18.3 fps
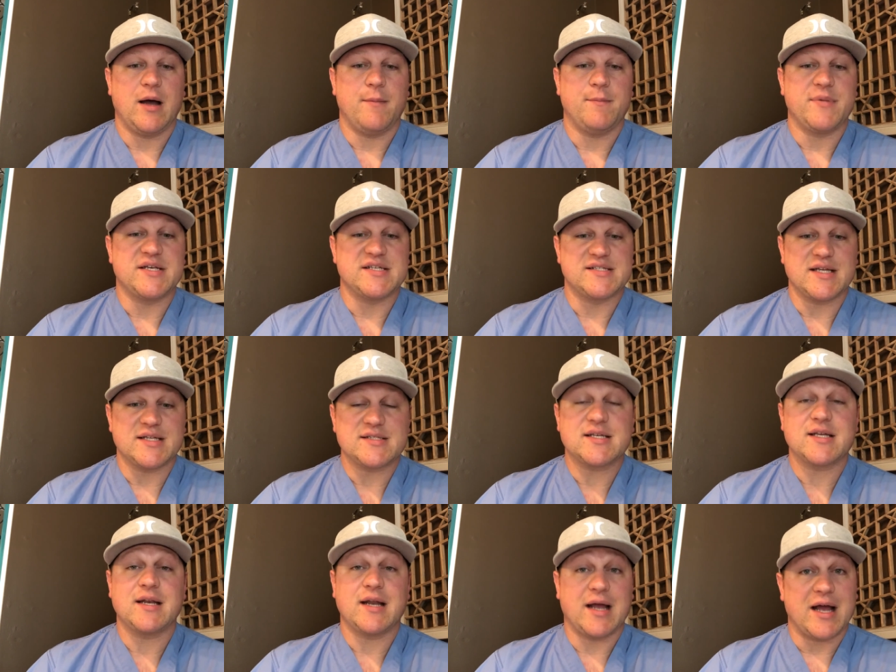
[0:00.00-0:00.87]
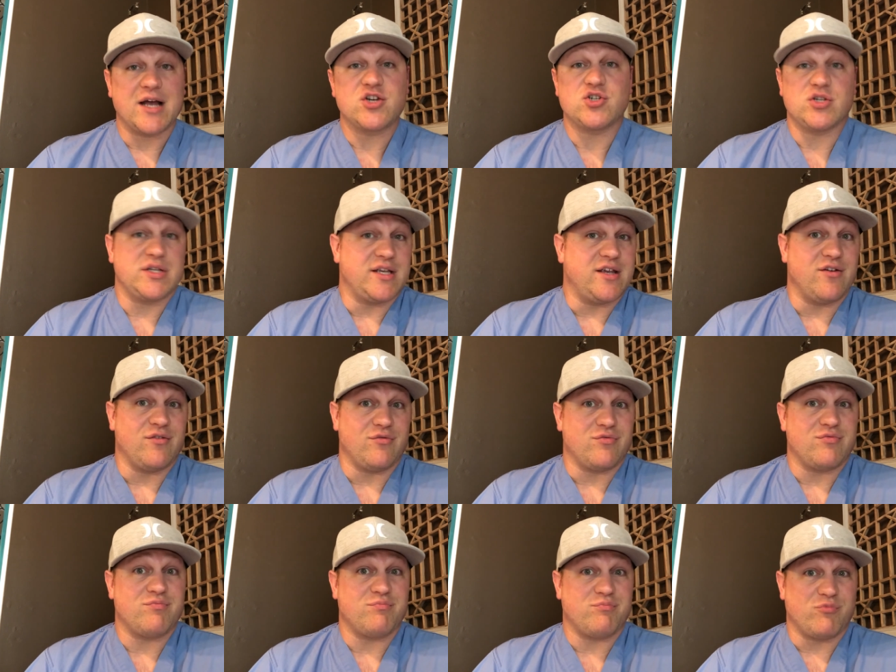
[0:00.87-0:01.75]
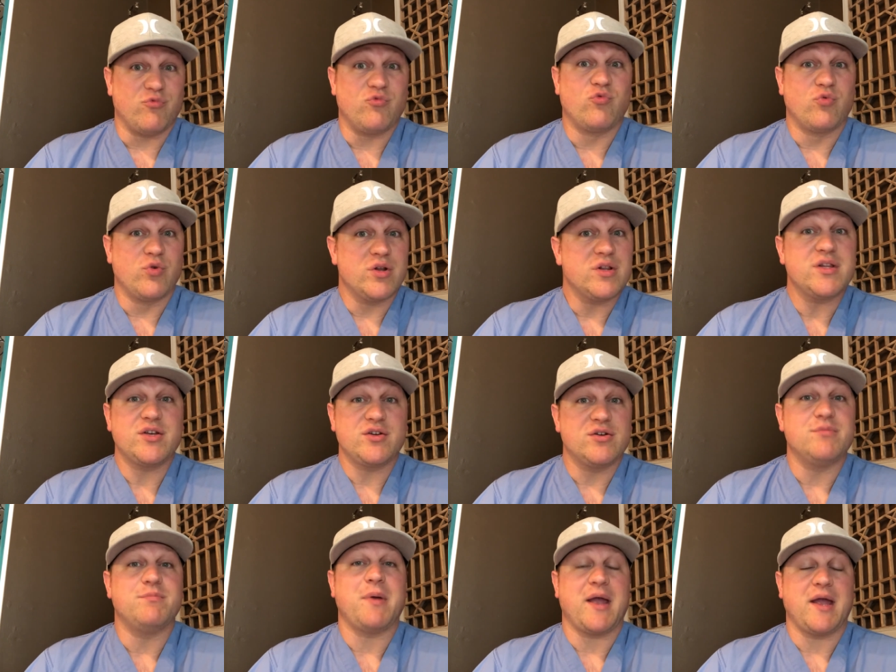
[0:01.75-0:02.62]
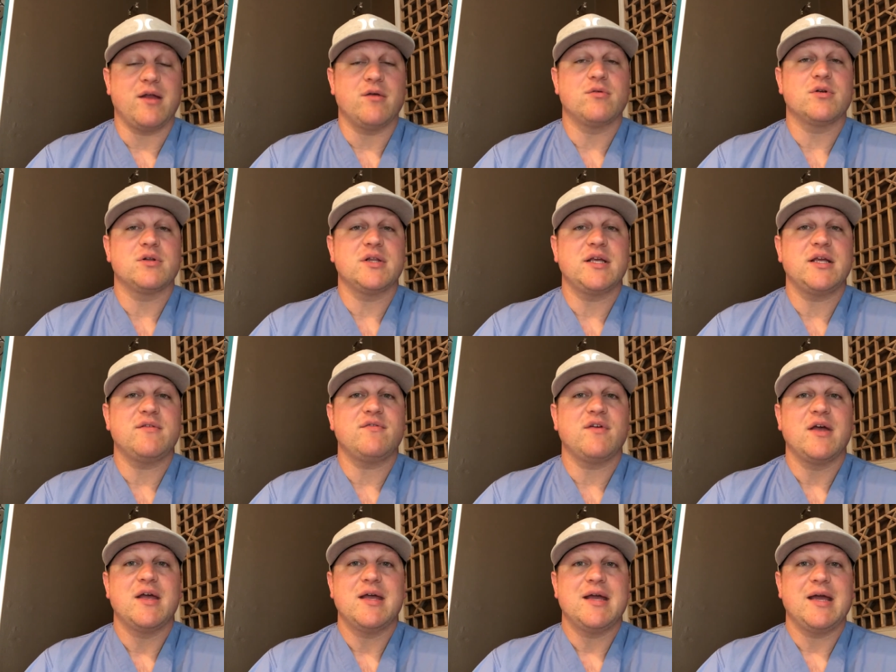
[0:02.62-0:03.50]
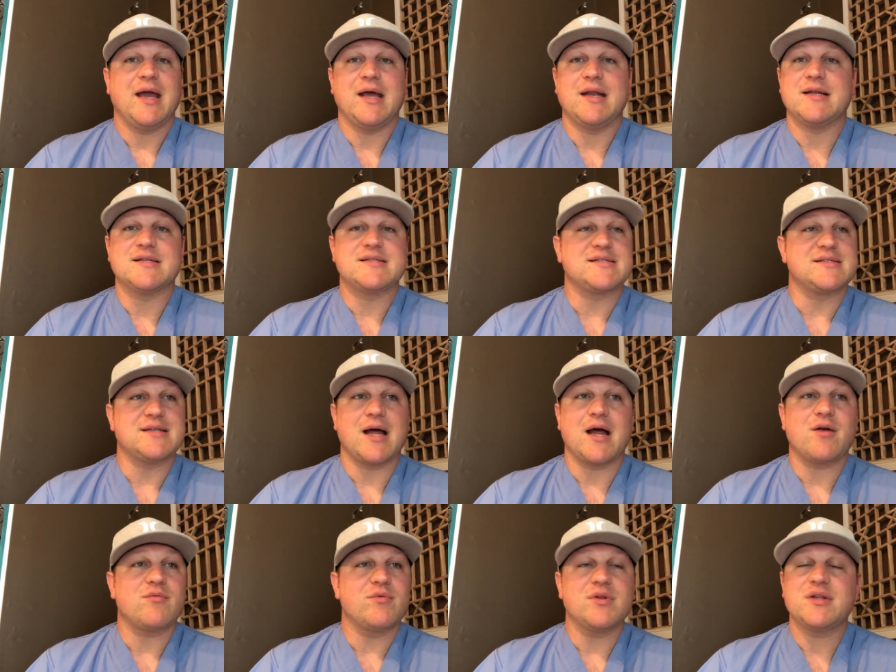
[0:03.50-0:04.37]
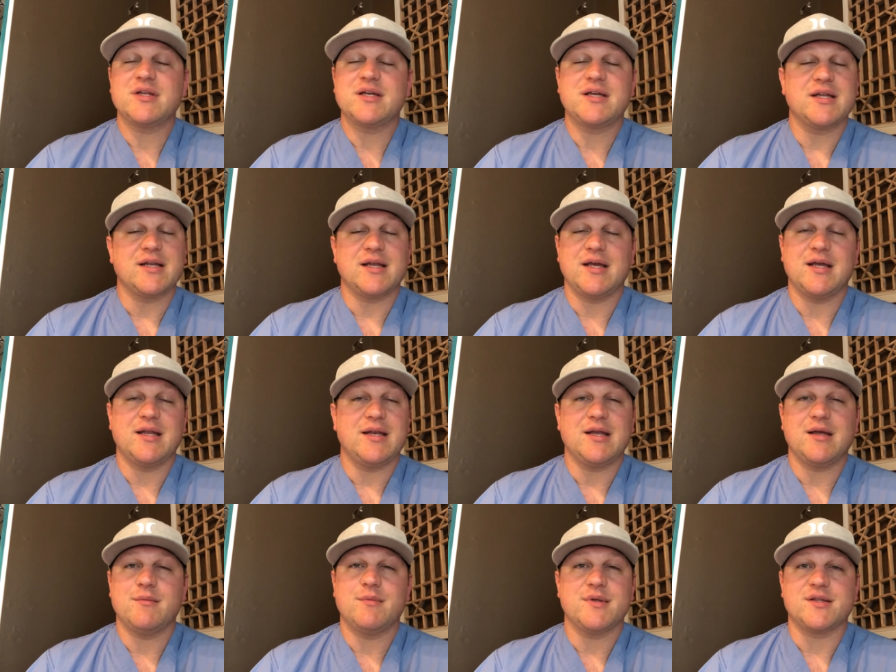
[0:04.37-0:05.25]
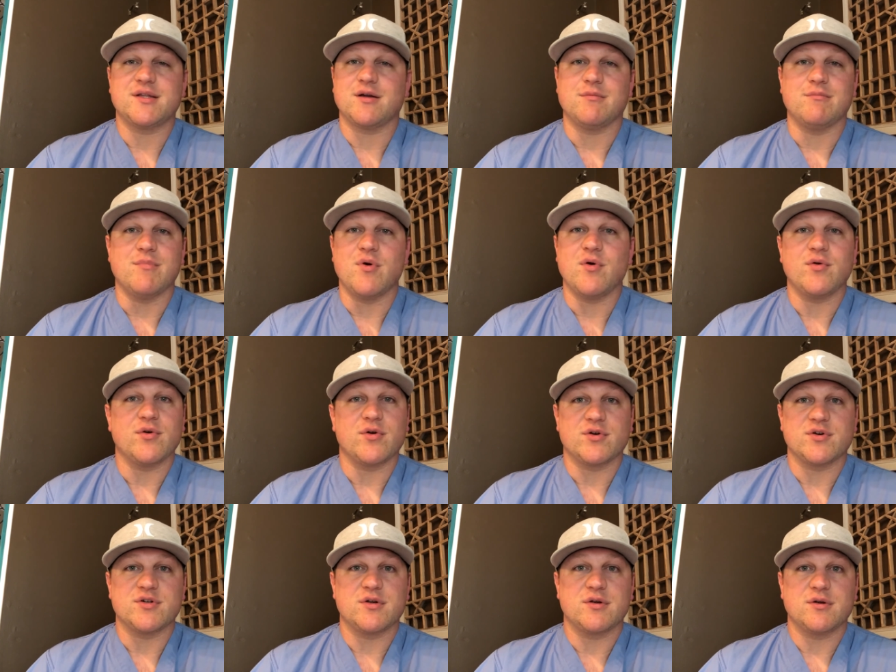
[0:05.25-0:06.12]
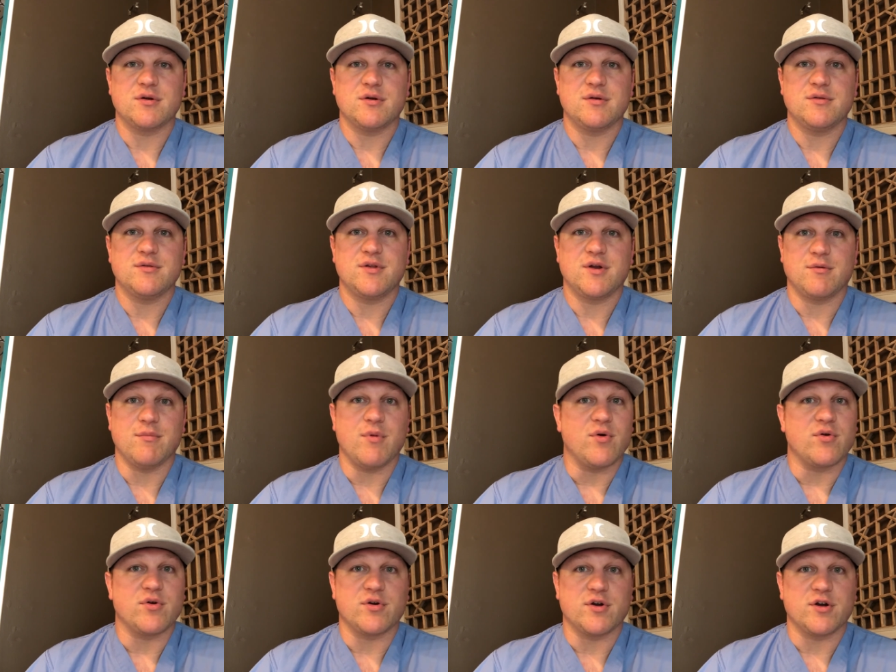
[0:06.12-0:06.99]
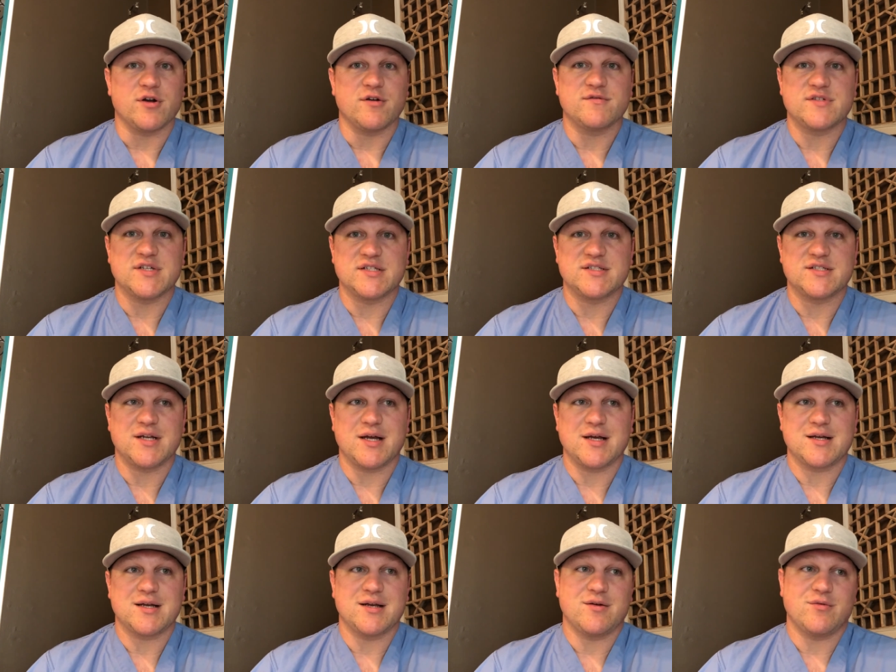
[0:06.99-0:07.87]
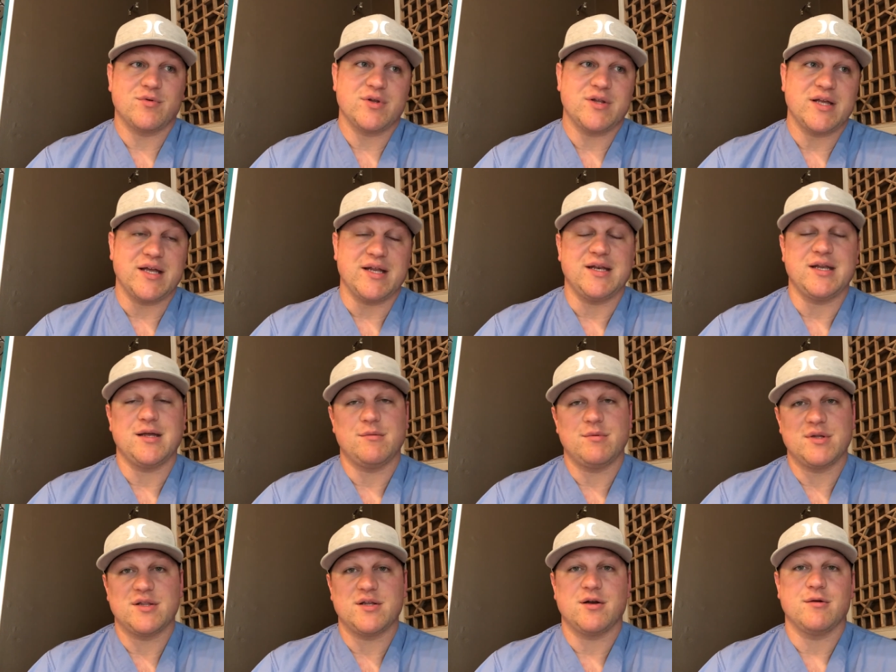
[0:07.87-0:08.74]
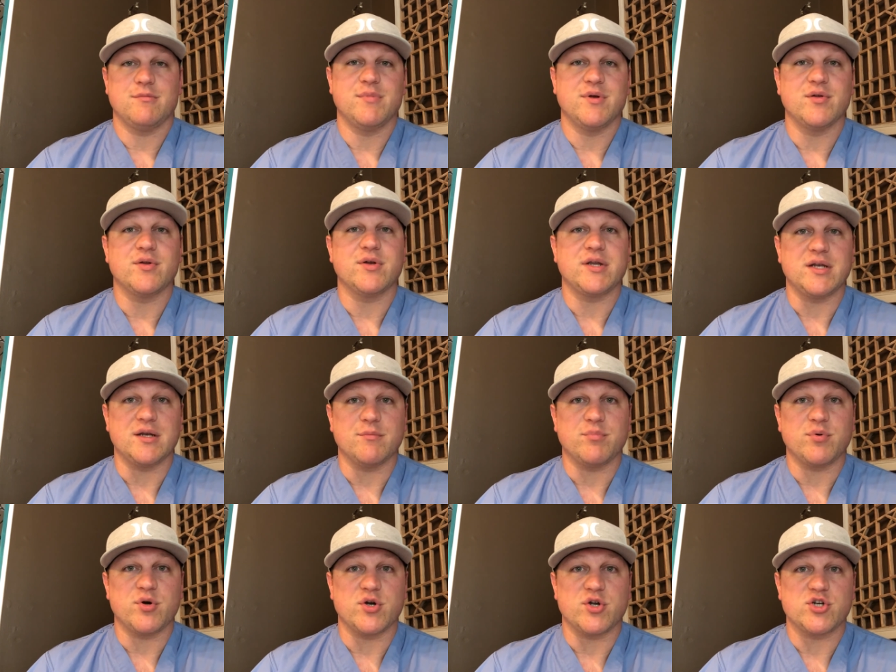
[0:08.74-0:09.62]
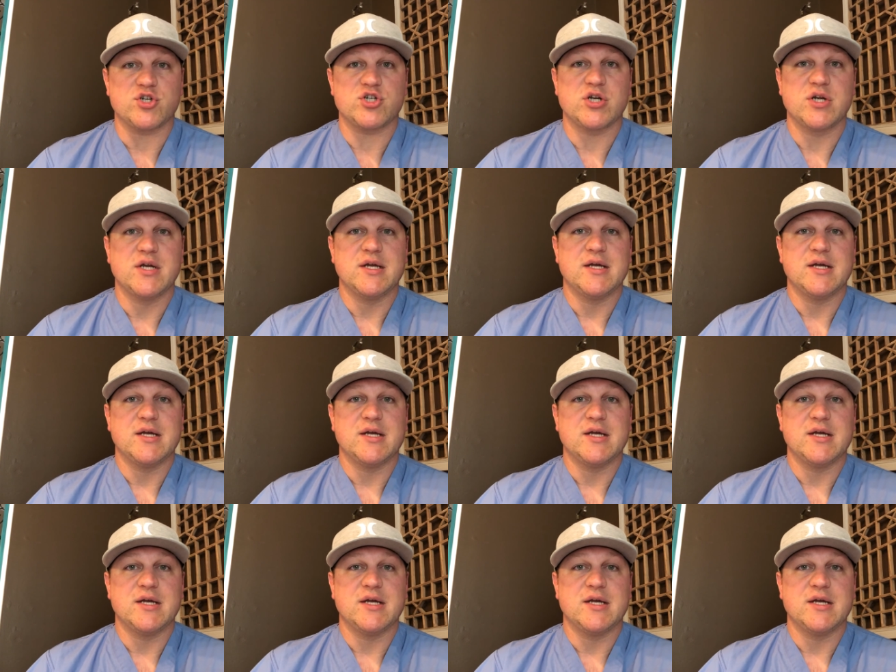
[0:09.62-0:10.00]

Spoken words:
because that's going to actually give really good pain relief, and it's not really going to inhibit their motor nerves. It's not going to really inhibit their ability to push.